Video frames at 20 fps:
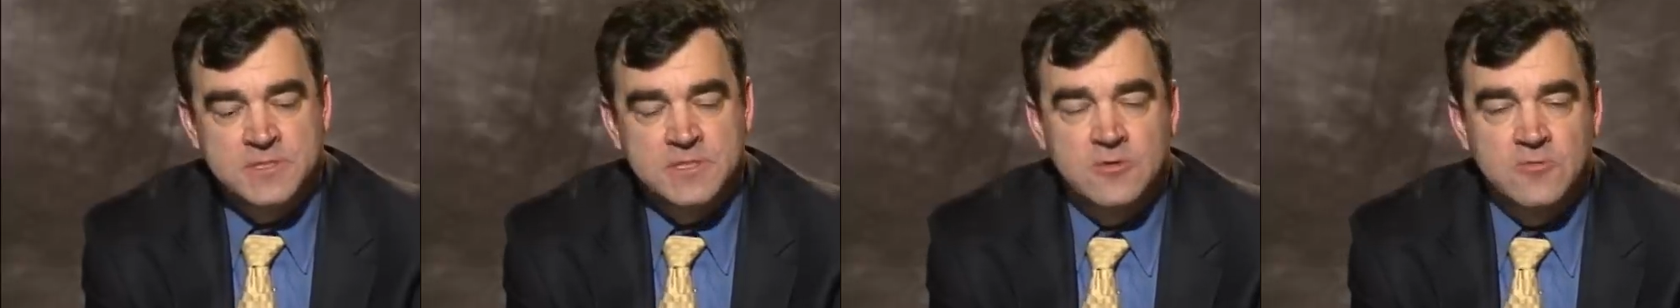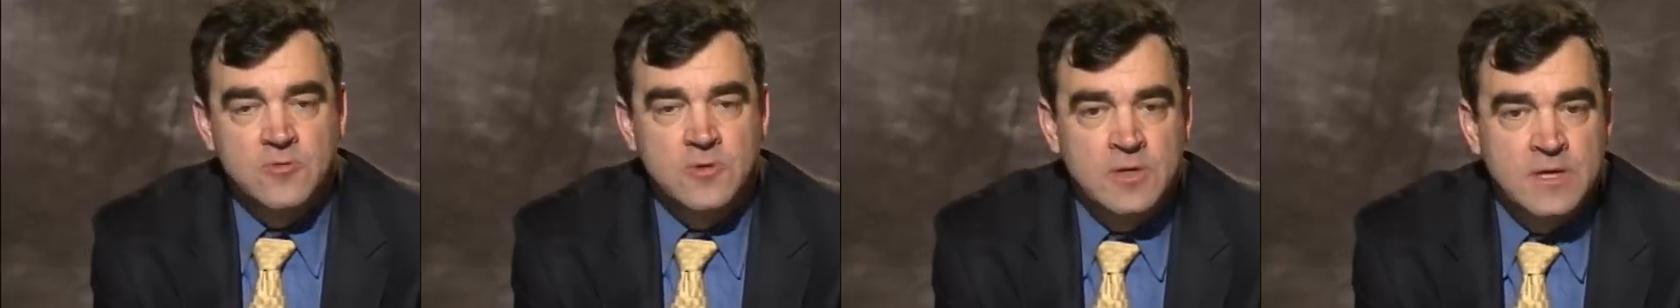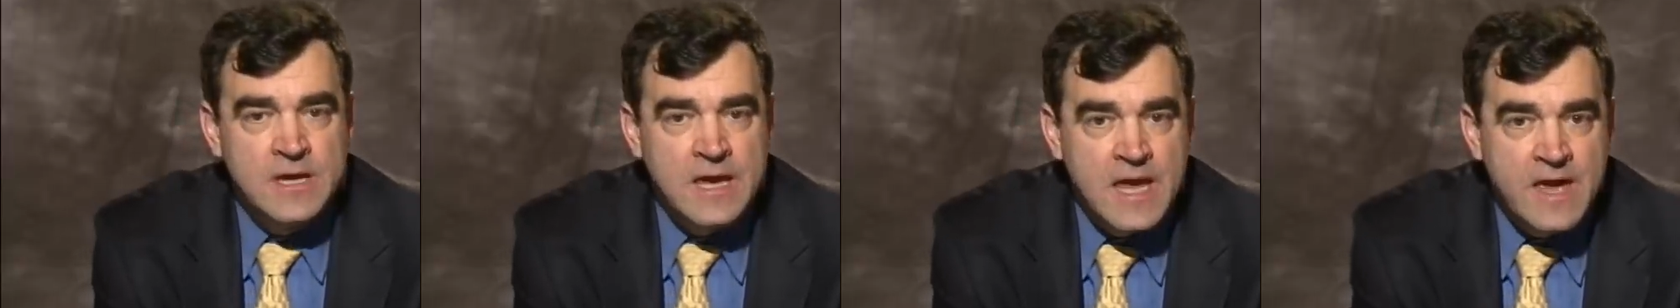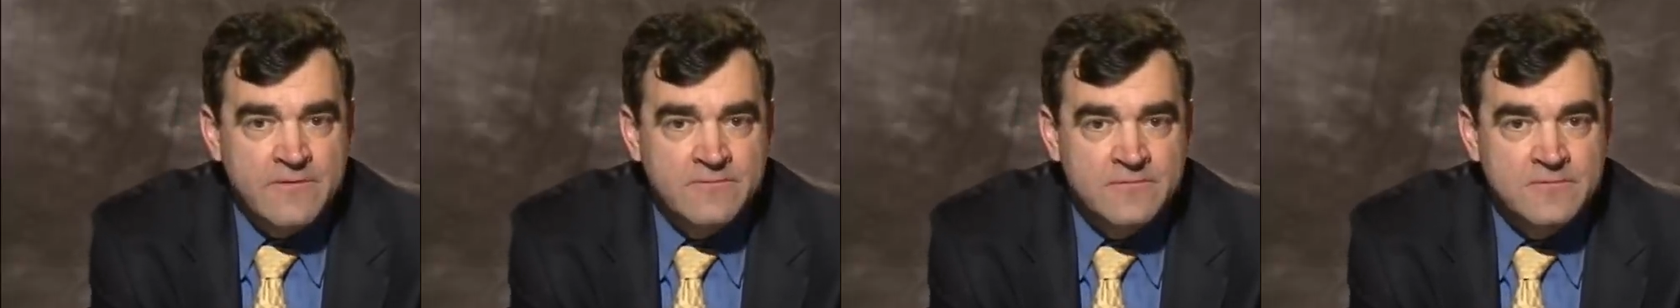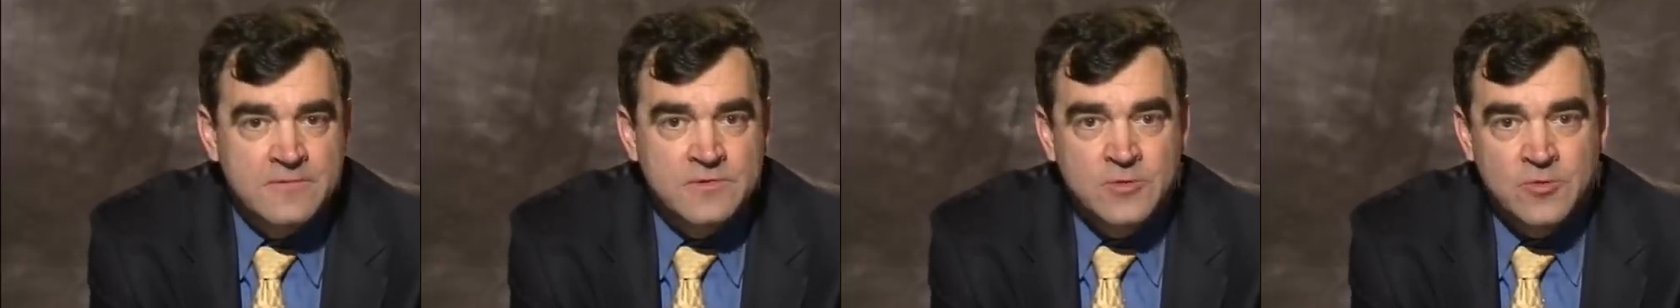to really
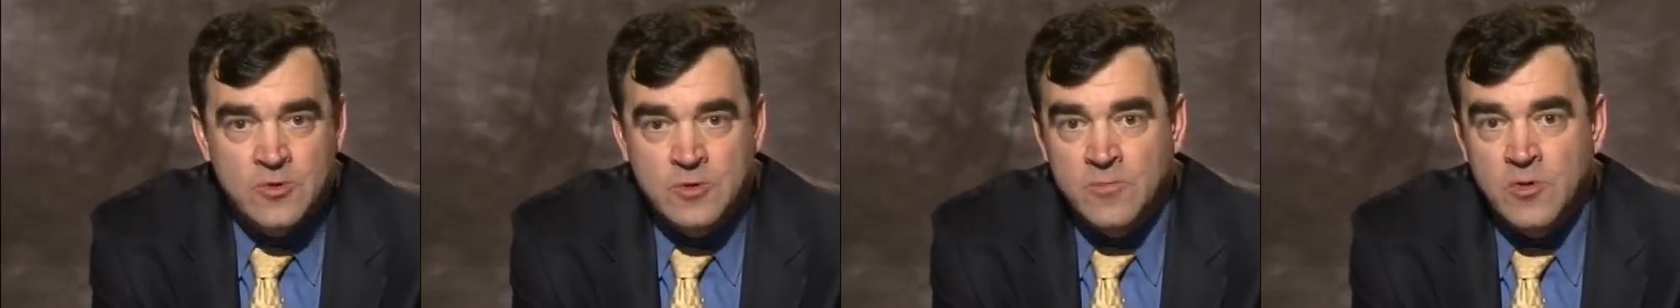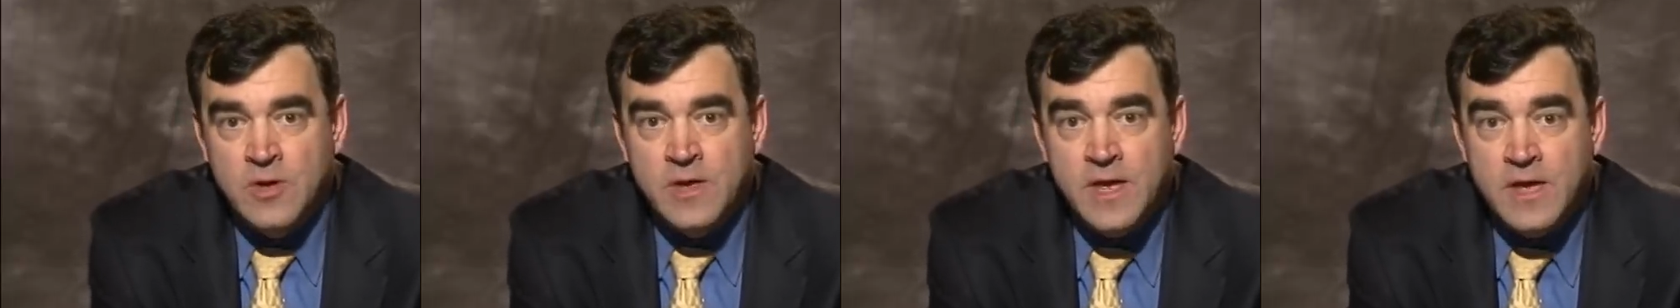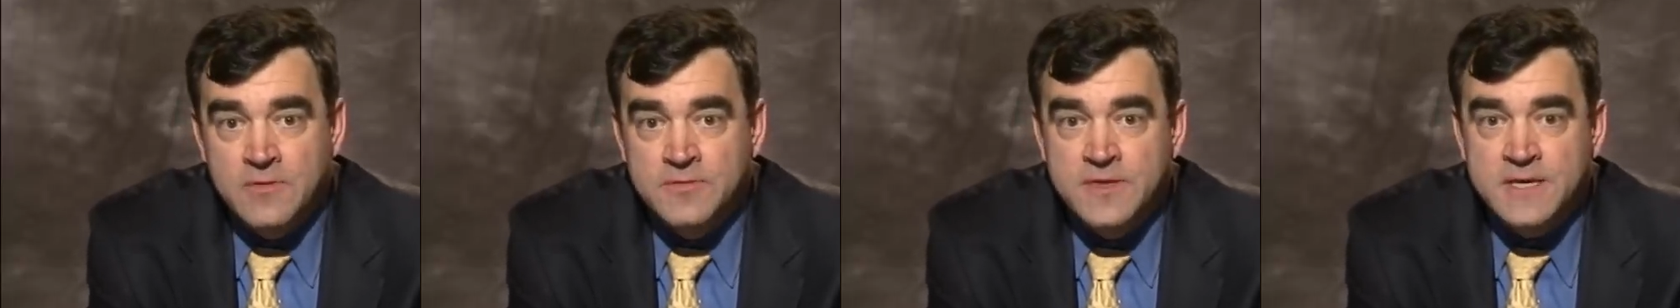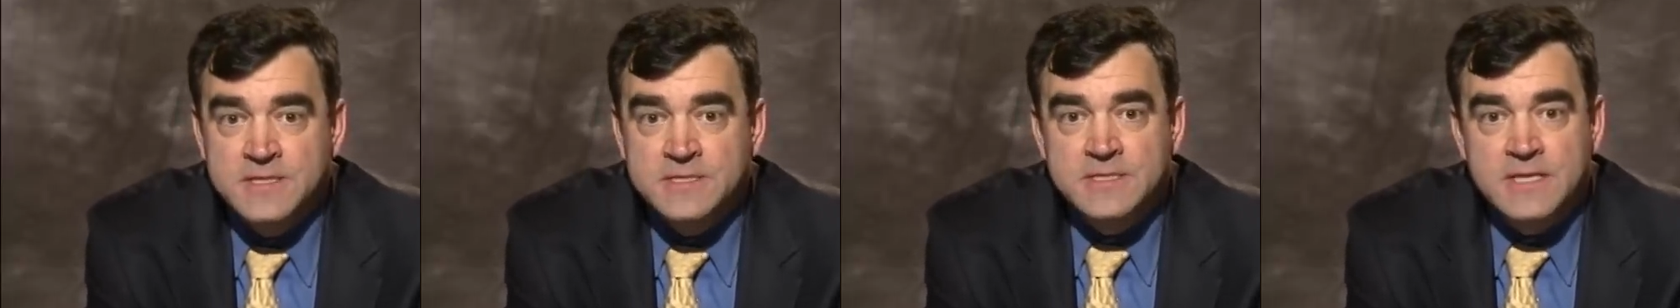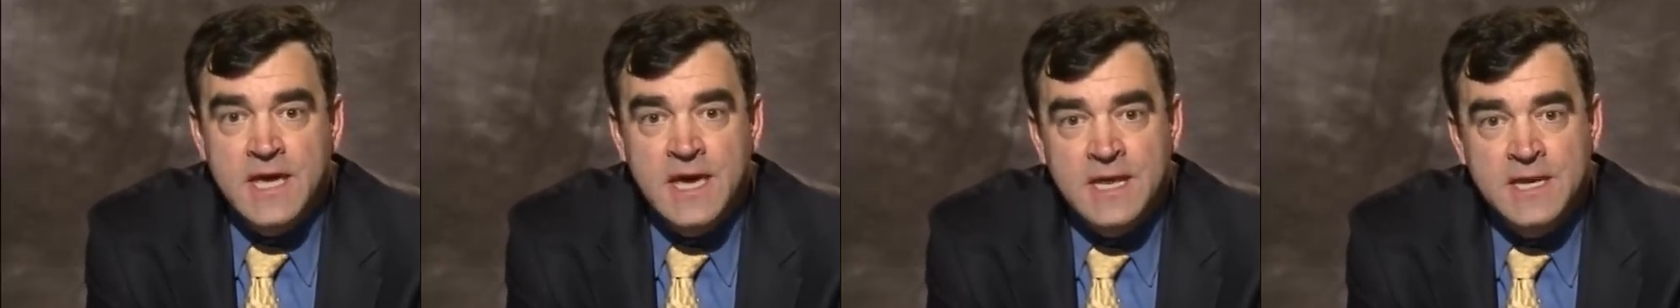have normal healthy
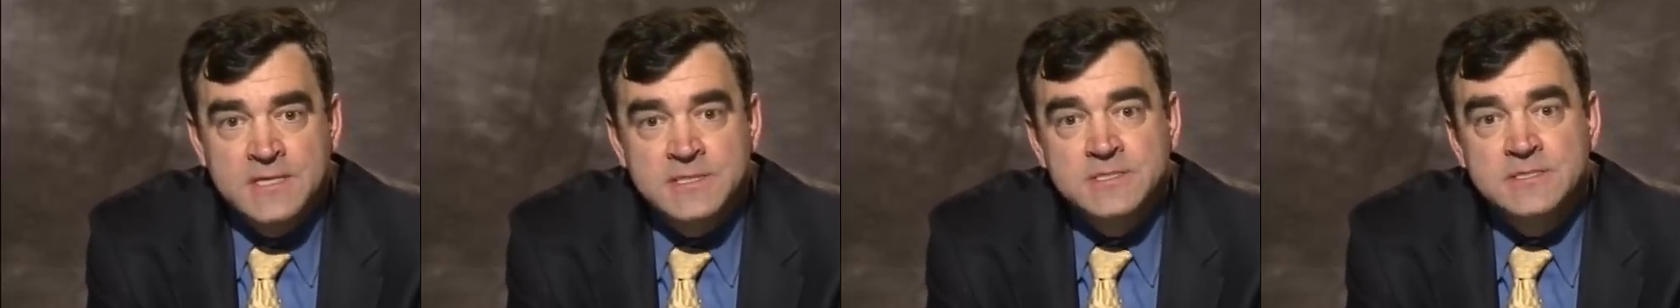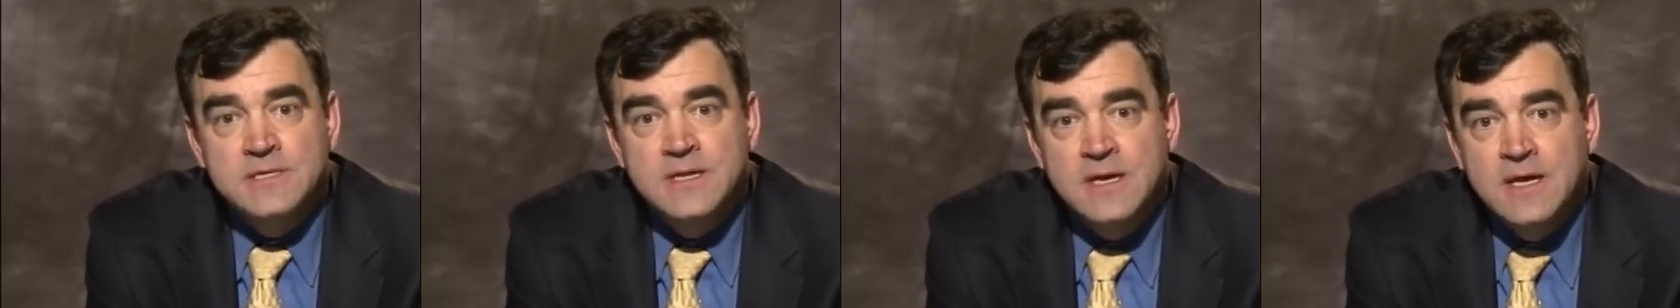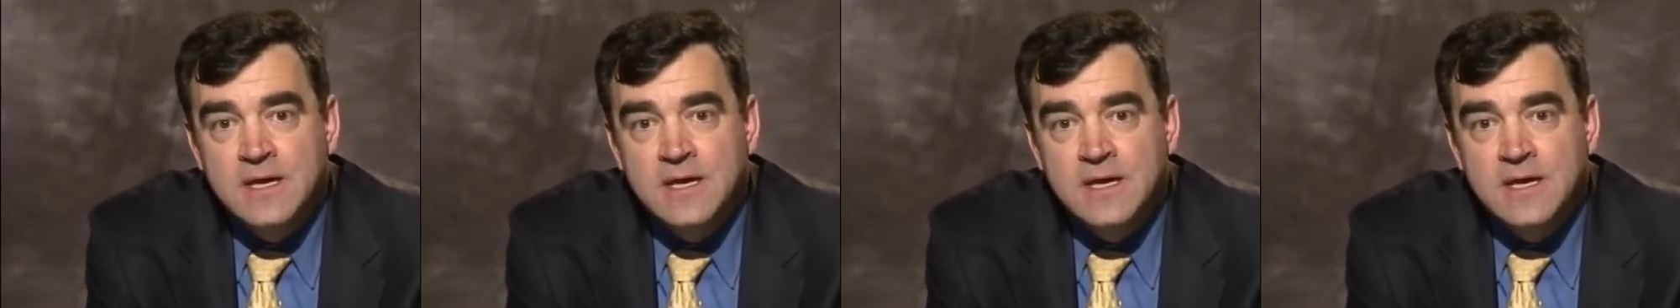status.